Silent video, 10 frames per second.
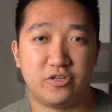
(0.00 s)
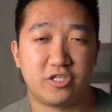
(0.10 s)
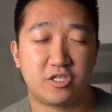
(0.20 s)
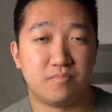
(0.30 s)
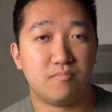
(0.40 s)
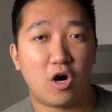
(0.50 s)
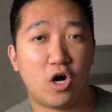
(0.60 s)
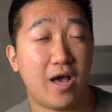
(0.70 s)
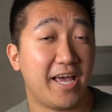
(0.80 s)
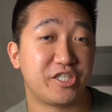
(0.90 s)

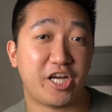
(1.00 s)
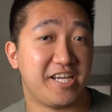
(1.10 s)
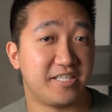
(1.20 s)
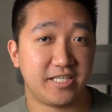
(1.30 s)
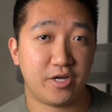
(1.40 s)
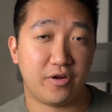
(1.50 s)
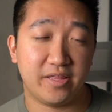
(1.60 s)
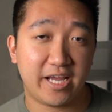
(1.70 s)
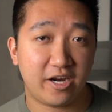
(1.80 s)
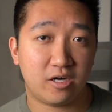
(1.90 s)
small edge cases here and
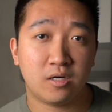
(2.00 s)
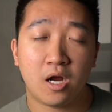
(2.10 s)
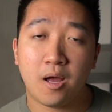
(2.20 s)
there,